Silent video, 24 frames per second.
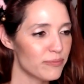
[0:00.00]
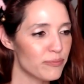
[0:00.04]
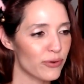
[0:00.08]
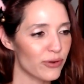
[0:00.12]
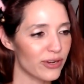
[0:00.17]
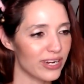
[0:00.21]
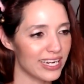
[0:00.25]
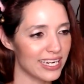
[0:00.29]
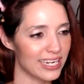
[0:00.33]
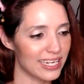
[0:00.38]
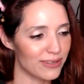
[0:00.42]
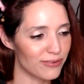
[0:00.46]

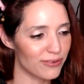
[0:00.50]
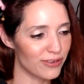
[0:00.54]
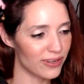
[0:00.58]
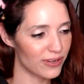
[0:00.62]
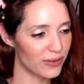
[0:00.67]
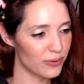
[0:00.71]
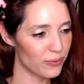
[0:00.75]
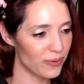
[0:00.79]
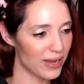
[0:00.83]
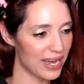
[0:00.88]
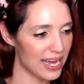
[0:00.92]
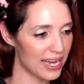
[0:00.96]
Breathe.
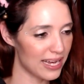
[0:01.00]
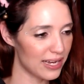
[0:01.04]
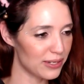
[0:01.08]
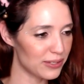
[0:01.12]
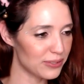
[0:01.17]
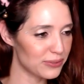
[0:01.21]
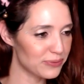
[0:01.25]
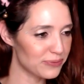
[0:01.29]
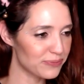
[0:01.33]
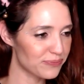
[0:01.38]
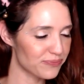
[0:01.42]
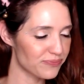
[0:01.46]

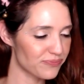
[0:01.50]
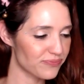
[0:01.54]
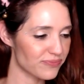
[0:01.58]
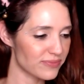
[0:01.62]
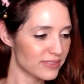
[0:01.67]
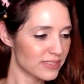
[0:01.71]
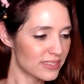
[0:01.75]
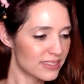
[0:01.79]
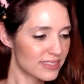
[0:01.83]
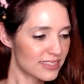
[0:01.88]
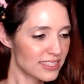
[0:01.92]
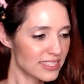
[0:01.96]
Wow.
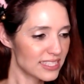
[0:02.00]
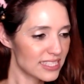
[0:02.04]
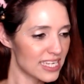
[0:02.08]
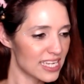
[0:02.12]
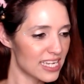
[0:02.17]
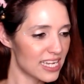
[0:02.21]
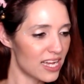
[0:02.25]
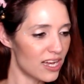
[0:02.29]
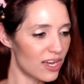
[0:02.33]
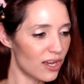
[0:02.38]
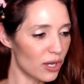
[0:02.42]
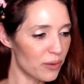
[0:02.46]

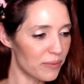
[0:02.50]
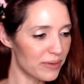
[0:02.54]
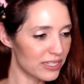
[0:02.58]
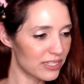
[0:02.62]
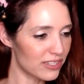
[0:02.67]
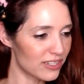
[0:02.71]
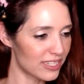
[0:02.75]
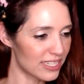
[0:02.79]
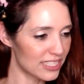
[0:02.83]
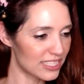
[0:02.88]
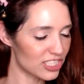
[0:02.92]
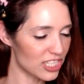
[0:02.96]
Oh my
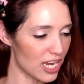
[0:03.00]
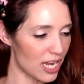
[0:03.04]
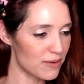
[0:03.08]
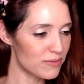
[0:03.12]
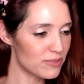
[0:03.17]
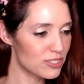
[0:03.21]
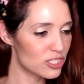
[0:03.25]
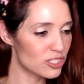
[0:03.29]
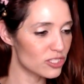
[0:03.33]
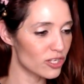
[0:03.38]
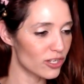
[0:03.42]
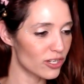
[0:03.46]
gosh, I'm
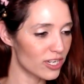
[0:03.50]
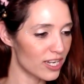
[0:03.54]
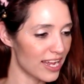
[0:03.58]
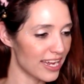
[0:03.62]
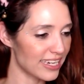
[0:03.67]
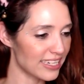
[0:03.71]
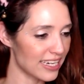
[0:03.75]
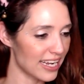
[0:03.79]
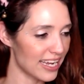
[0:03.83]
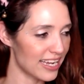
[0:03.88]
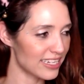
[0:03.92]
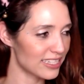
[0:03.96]
so
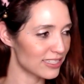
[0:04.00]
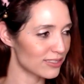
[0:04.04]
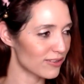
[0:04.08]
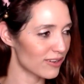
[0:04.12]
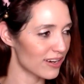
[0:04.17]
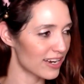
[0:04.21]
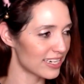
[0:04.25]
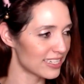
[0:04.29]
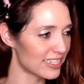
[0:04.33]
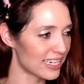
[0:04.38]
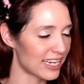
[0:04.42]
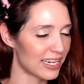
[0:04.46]
lightheaded
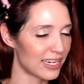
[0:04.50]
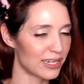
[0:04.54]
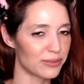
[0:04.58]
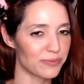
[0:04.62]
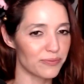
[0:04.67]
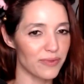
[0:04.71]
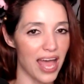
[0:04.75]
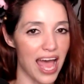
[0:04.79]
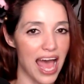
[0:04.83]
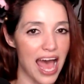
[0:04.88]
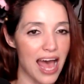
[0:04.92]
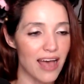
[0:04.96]
right now.
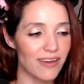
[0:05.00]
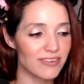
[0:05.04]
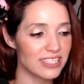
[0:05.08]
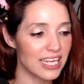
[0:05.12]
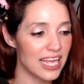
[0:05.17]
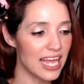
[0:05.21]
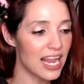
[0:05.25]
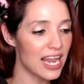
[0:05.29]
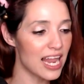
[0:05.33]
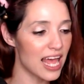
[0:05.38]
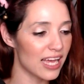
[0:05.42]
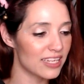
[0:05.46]
I haven't
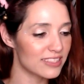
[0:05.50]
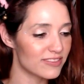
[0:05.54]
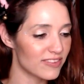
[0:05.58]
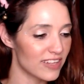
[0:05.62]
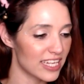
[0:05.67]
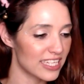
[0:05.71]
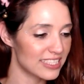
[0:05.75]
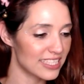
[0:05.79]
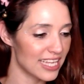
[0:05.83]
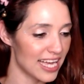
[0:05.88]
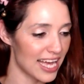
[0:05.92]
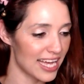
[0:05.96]
had laugh
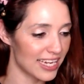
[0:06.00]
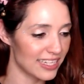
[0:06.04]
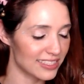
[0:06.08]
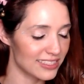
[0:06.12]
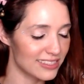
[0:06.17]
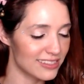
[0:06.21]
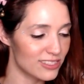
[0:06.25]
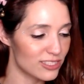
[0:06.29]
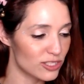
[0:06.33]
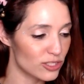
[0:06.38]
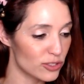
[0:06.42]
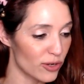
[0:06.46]
like that
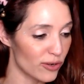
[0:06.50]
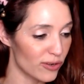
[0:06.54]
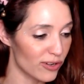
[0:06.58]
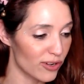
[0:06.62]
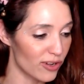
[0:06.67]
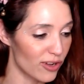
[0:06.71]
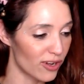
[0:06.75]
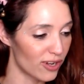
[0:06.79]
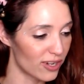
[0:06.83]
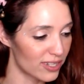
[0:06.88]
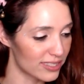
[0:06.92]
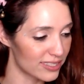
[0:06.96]
in so
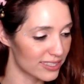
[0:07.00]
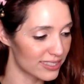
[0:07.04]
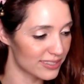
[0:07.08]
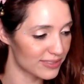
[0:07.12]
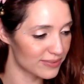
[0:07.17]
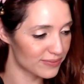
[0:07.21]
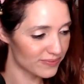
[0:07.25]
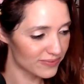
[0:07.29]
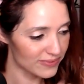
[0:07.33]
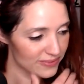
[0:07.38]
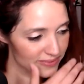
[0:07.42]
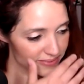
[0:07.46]
long.
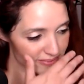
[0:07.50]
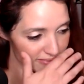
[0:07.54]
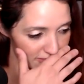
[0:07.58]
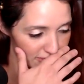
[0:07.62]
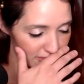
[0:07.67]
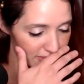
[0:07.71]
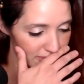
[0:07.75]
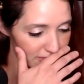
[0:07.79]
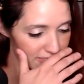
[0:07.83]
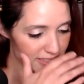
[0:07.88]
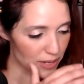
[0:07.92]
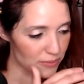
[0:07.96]

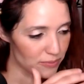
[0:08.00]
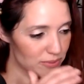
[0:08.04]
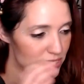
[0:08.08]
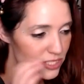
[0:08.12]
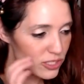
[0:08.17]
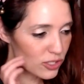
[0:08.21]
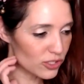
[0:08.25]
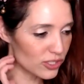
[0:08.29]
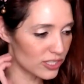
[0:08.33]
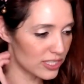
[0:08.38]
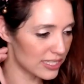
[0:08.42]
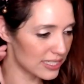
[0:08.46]
That was
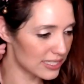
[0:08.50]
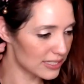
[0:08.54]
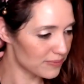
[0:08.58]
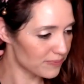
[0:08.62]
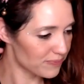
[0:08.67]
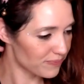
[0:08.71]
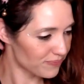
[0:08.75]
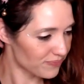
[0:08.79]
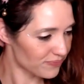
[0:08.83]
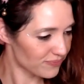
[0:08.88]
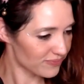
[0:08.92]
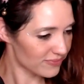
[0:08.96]
good.
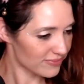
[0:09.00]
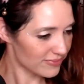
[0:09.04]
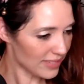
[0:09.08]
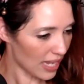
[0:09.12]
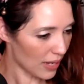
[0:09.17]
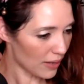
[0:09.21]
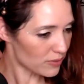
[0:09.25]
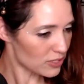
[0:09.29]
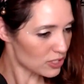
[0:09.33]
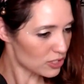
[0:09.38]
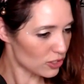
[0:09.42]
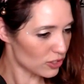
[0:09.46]

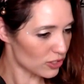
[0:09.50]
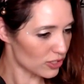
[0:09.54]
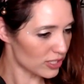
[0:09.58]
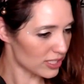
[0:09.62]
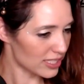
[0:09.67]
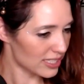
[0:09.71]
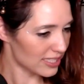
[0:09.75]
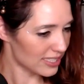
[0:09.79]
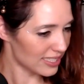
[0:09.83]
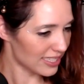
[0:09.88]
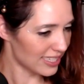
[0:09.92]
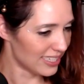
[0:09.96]
That was
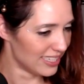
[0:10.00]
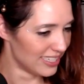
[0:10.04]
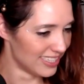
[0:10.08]
good.